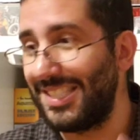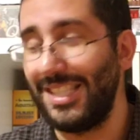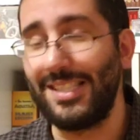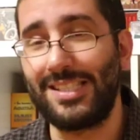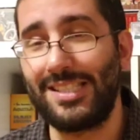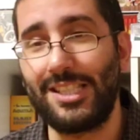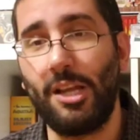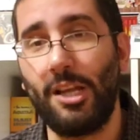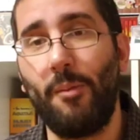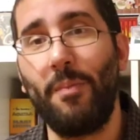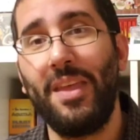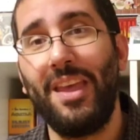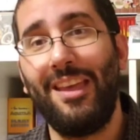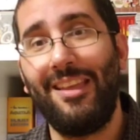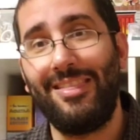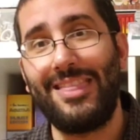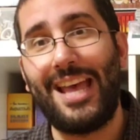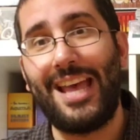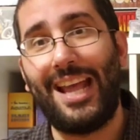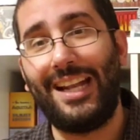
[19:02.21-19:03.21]
system
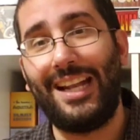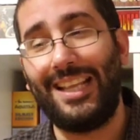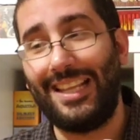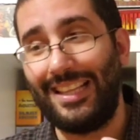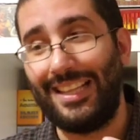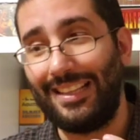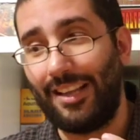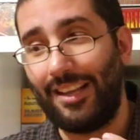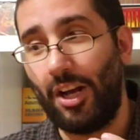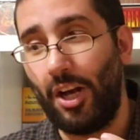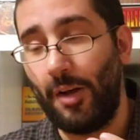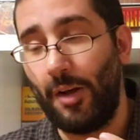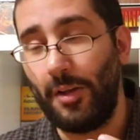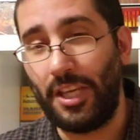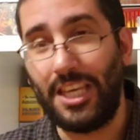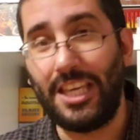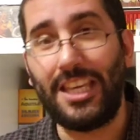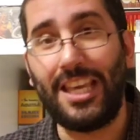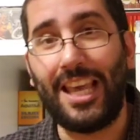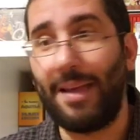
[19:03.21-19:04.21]
that uh,
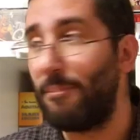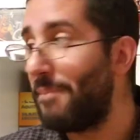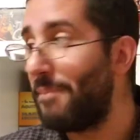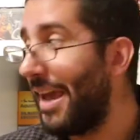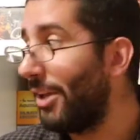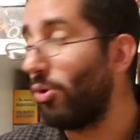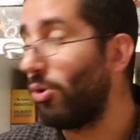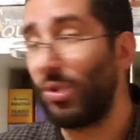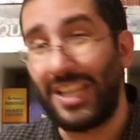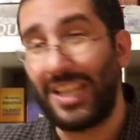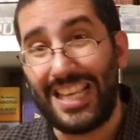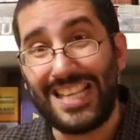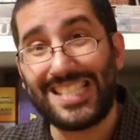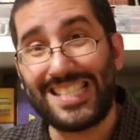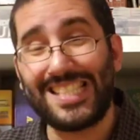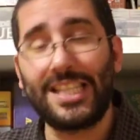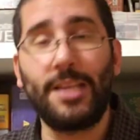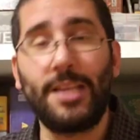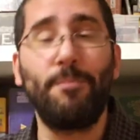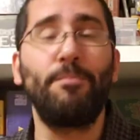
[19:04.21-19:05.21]
he and Michael
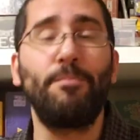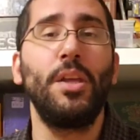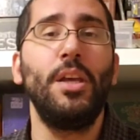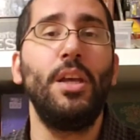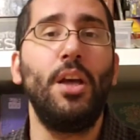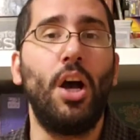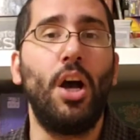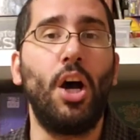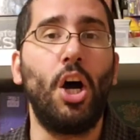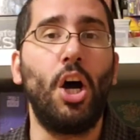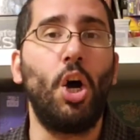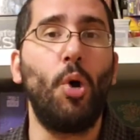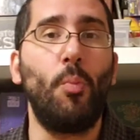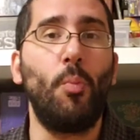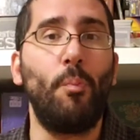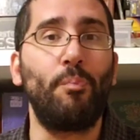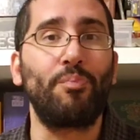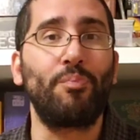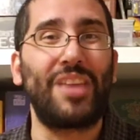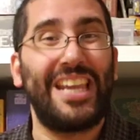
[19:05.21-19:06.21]
Kiesling
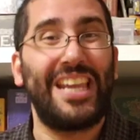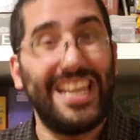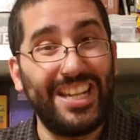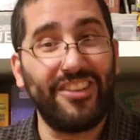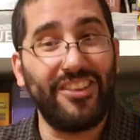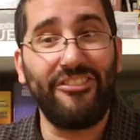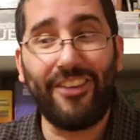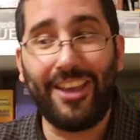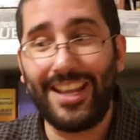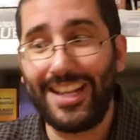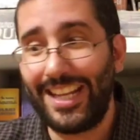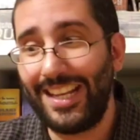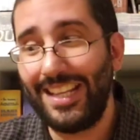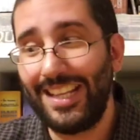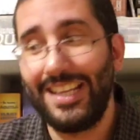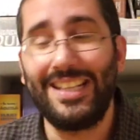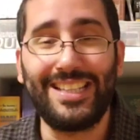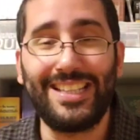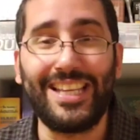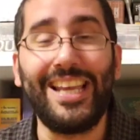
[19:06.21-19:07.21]
um,
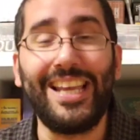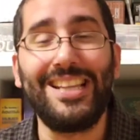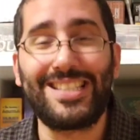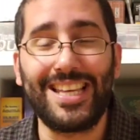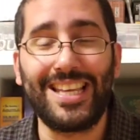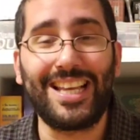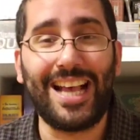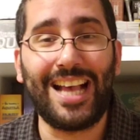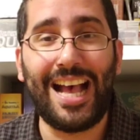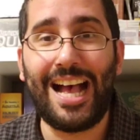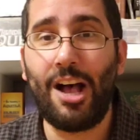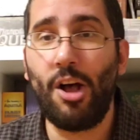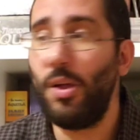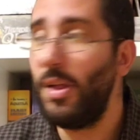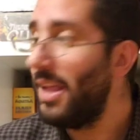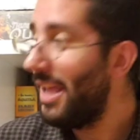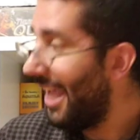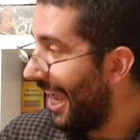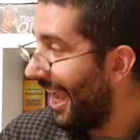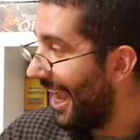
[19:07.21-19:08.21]
innovated in
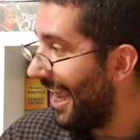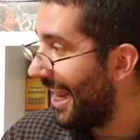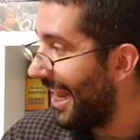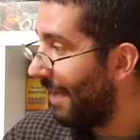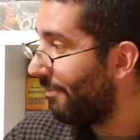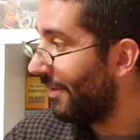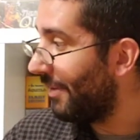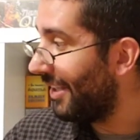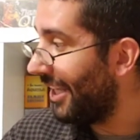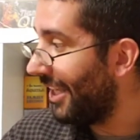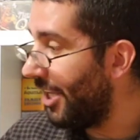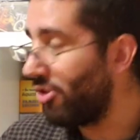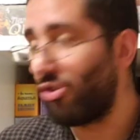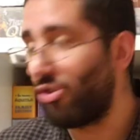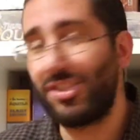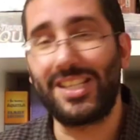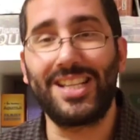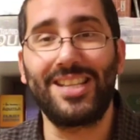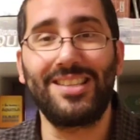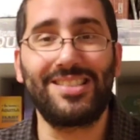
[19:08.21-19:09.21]
Tikal. And I'm
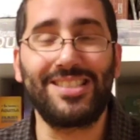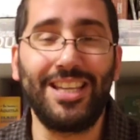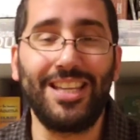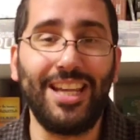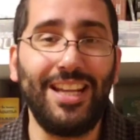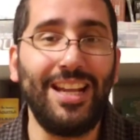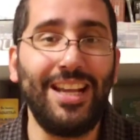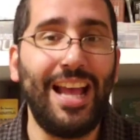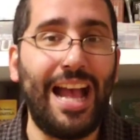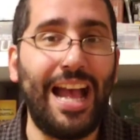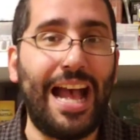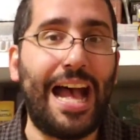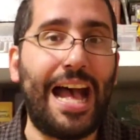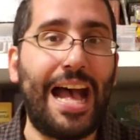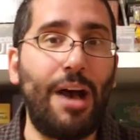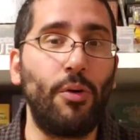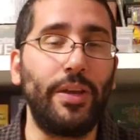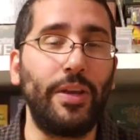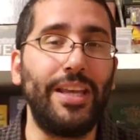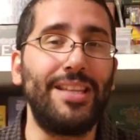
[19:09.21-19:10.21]
interested in seeing
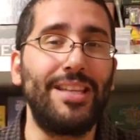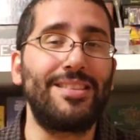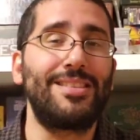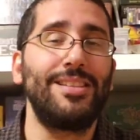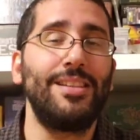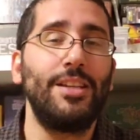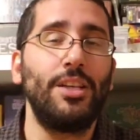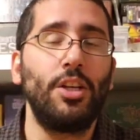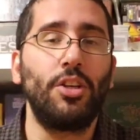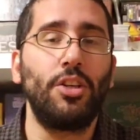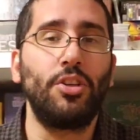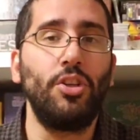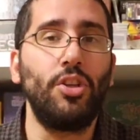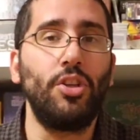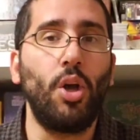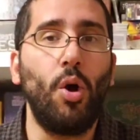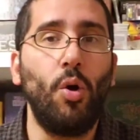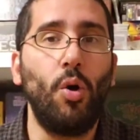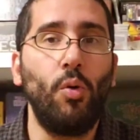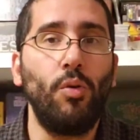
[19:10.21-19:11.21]
how it's, you
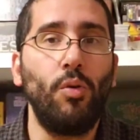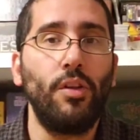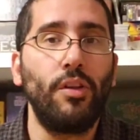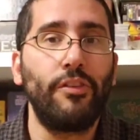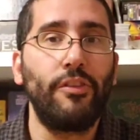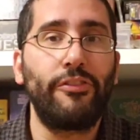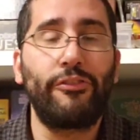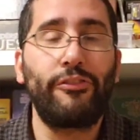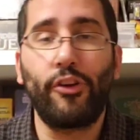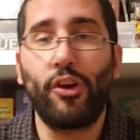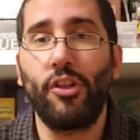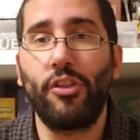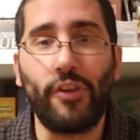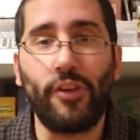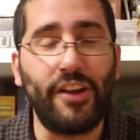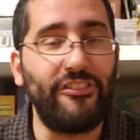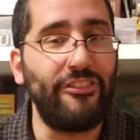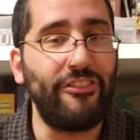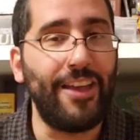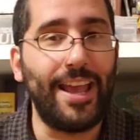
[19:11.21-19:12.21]
know,
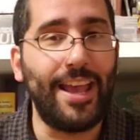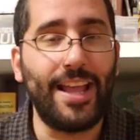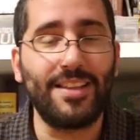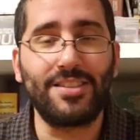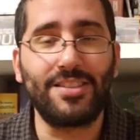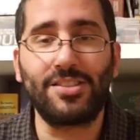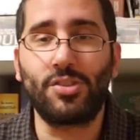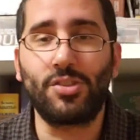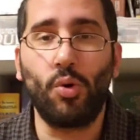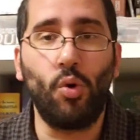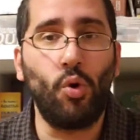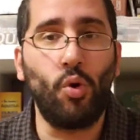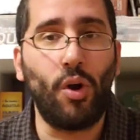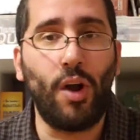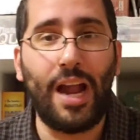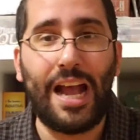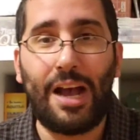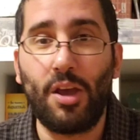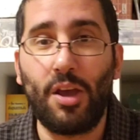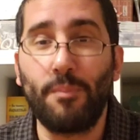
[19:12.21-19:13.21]
further advanced
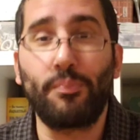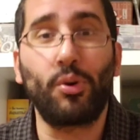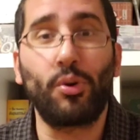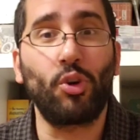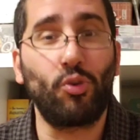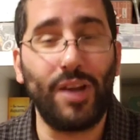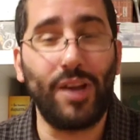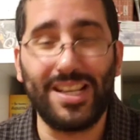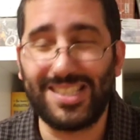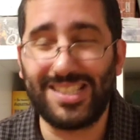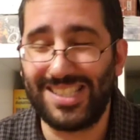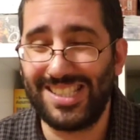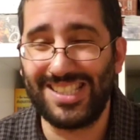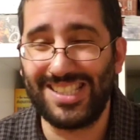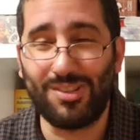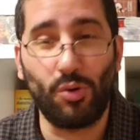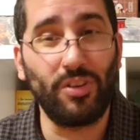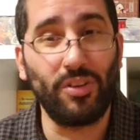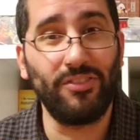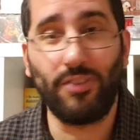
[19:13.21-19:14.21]
or how it
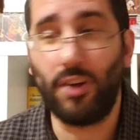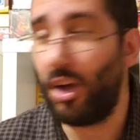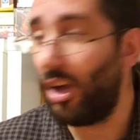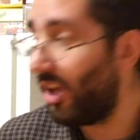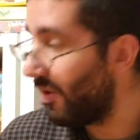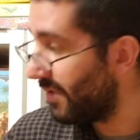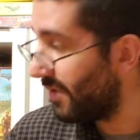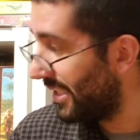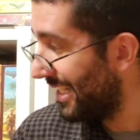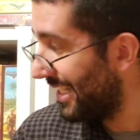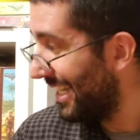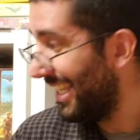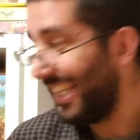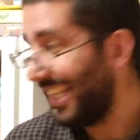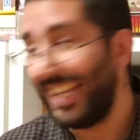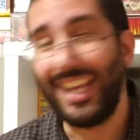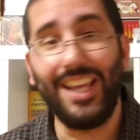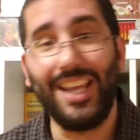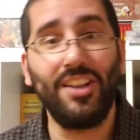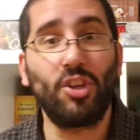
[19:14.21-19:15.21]
progresses or evolves
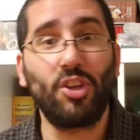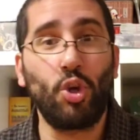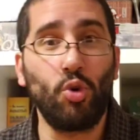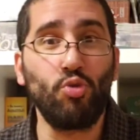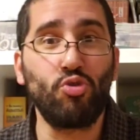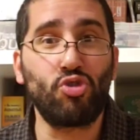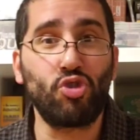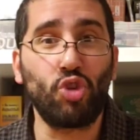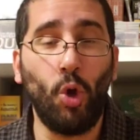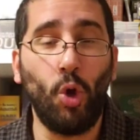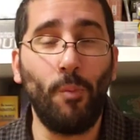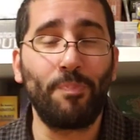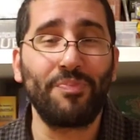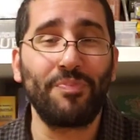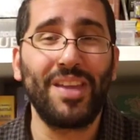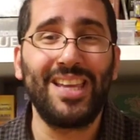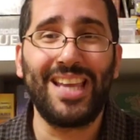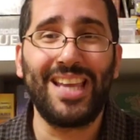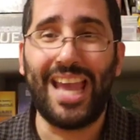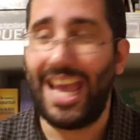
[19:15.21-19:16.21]
in Cuzco.
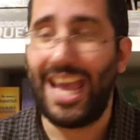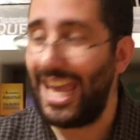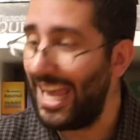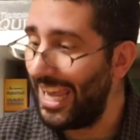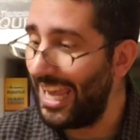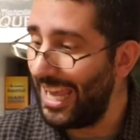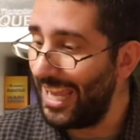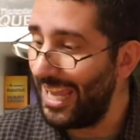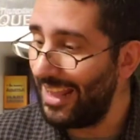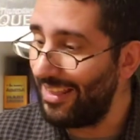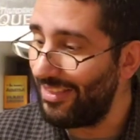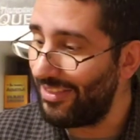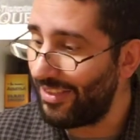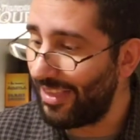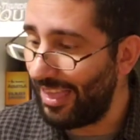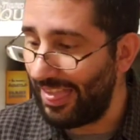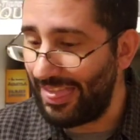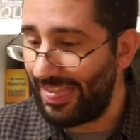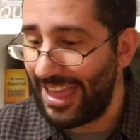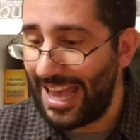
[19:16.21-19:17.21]
And
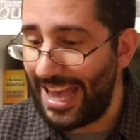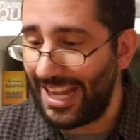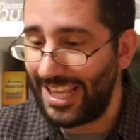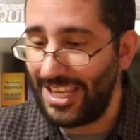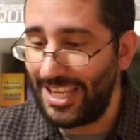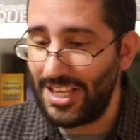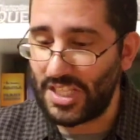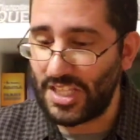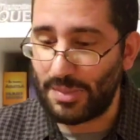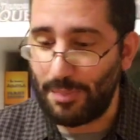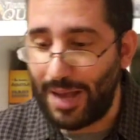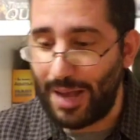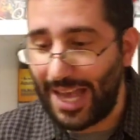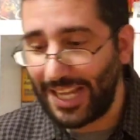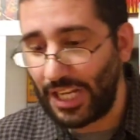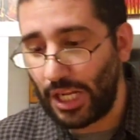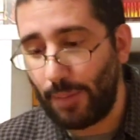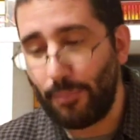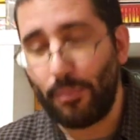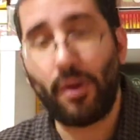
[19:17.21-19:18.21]
that is
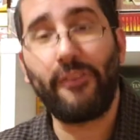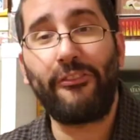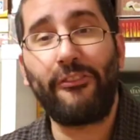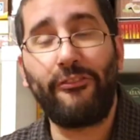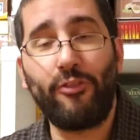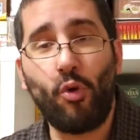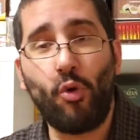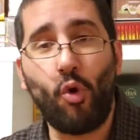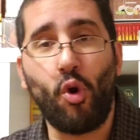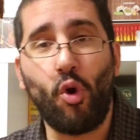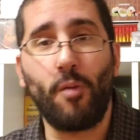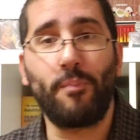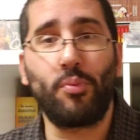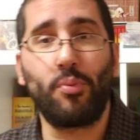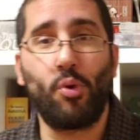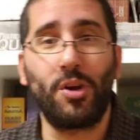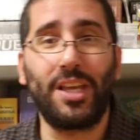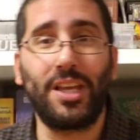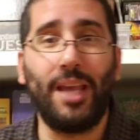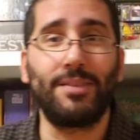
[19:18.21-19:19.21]
my number four
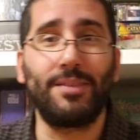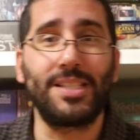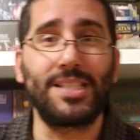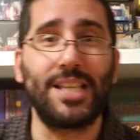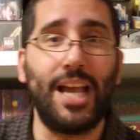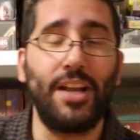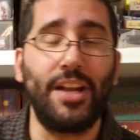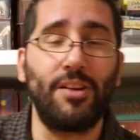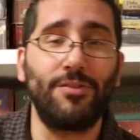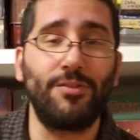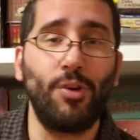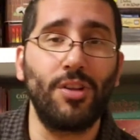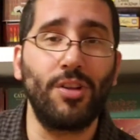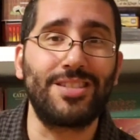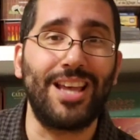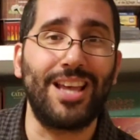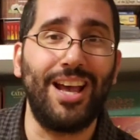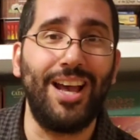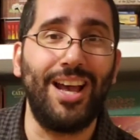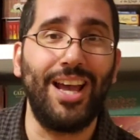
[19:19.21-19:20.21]
board game designer of all
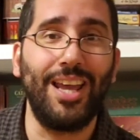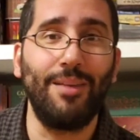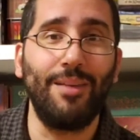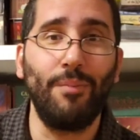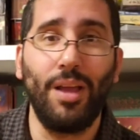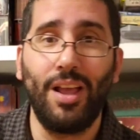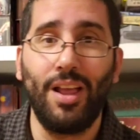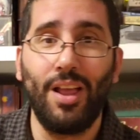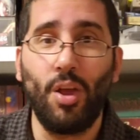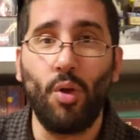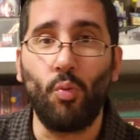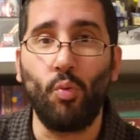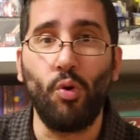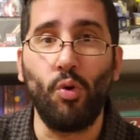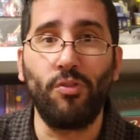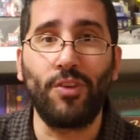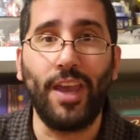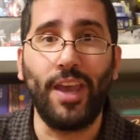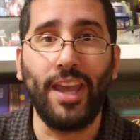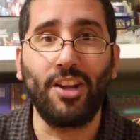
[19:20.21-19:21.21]
time,
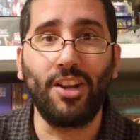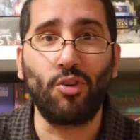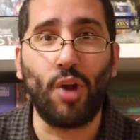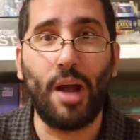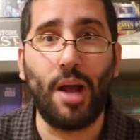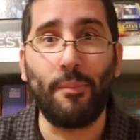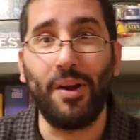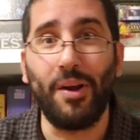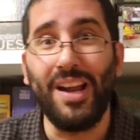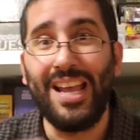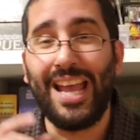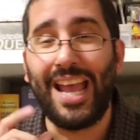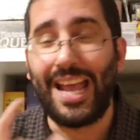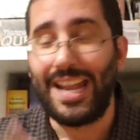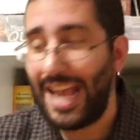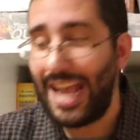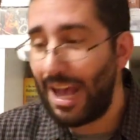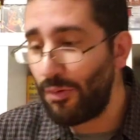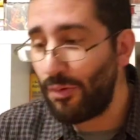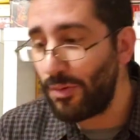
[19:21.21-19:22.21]
Wolfgang Kramer.
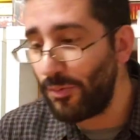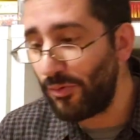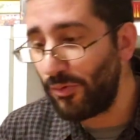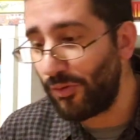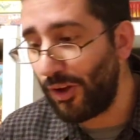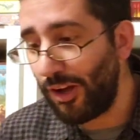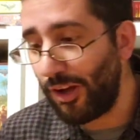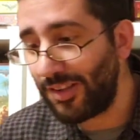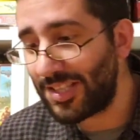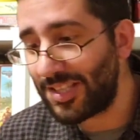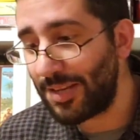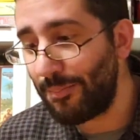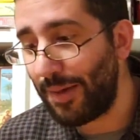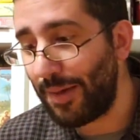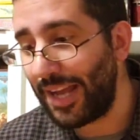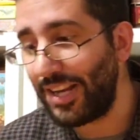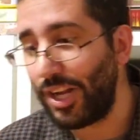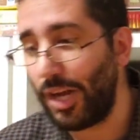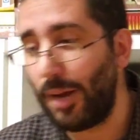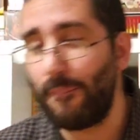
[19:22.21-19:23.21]
And now we move on to
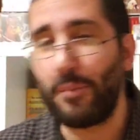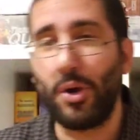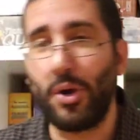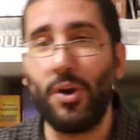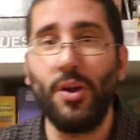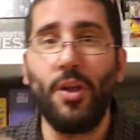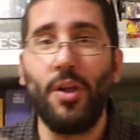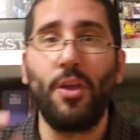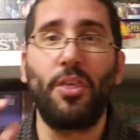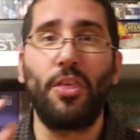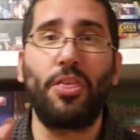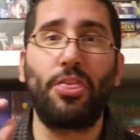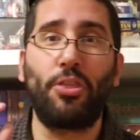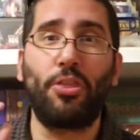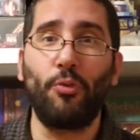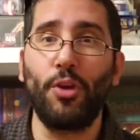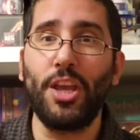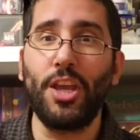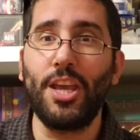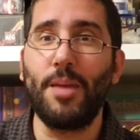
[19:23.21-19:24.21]
my number
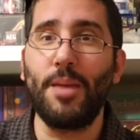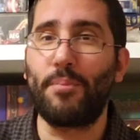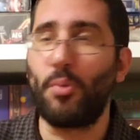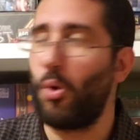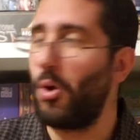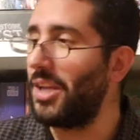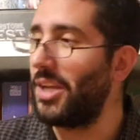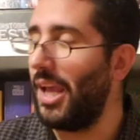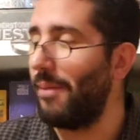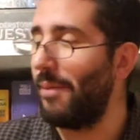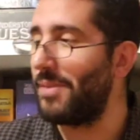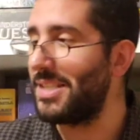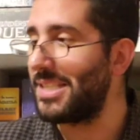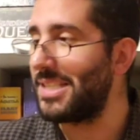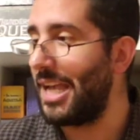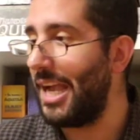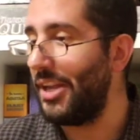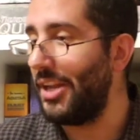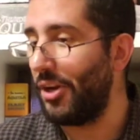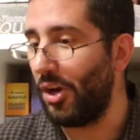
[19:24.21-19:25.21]
three board game
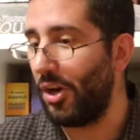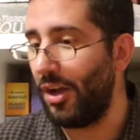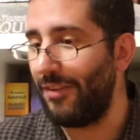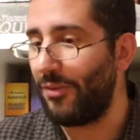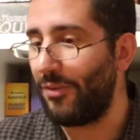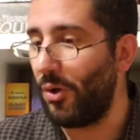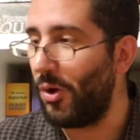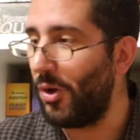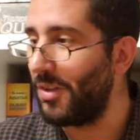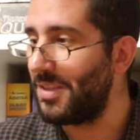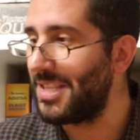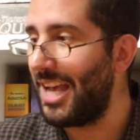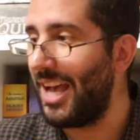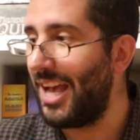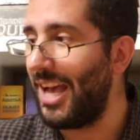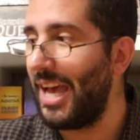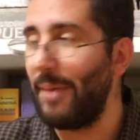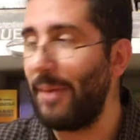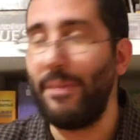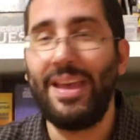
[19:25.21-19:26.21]
designer of all
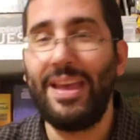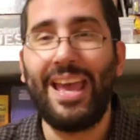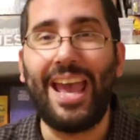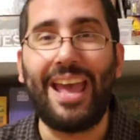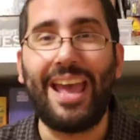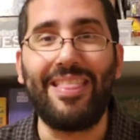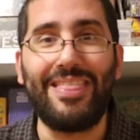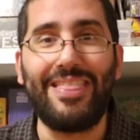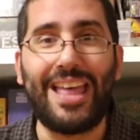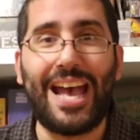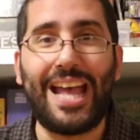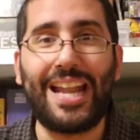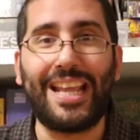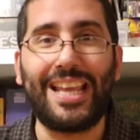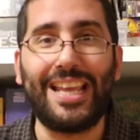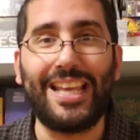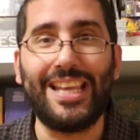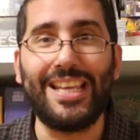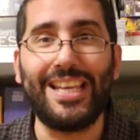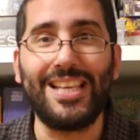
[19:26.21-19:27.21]
time, and
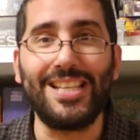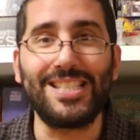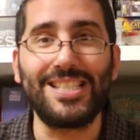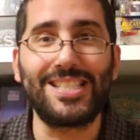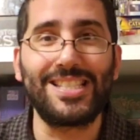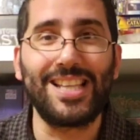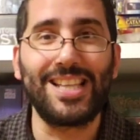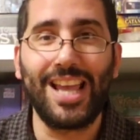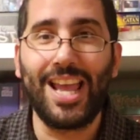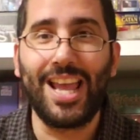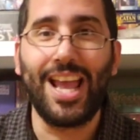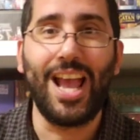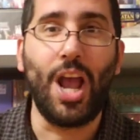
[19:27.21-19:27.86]
that is